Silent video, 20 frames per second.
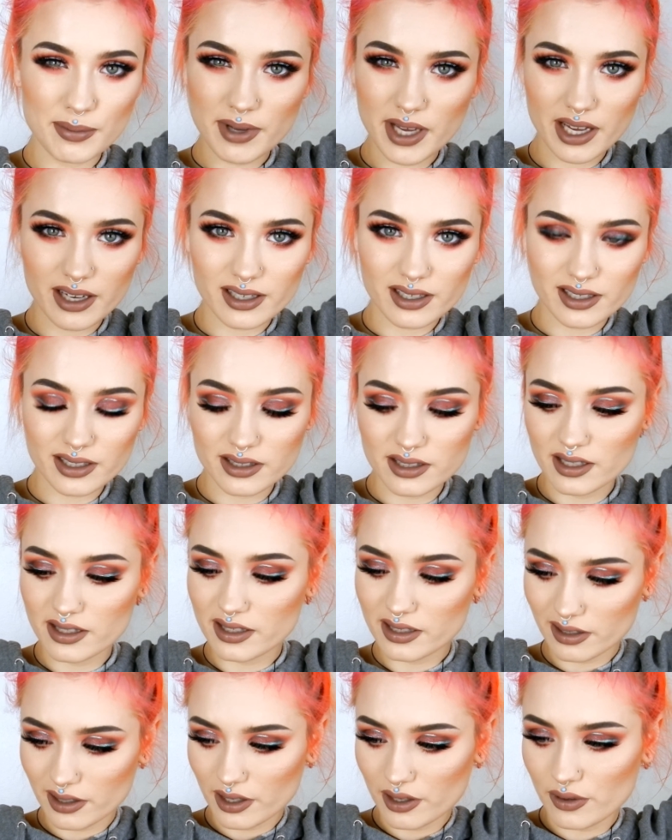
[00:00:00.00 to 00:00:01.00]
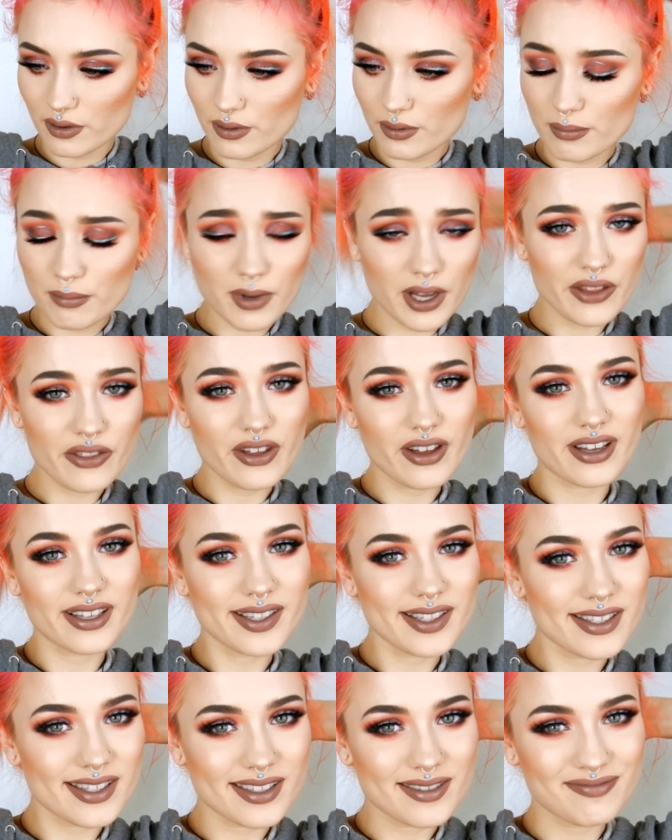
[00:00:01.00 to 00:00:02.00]
back to tell you my
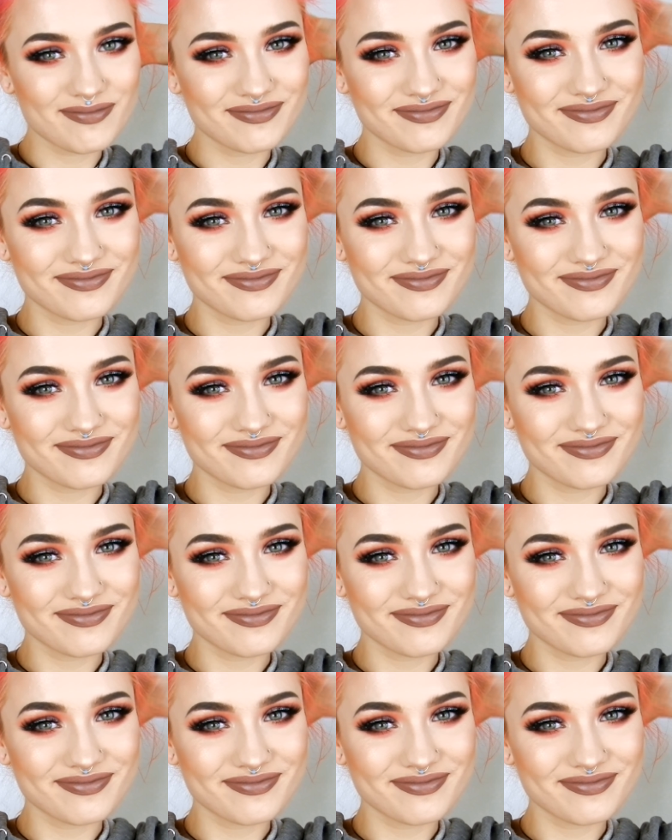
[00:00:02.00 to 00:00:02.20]
thoughts.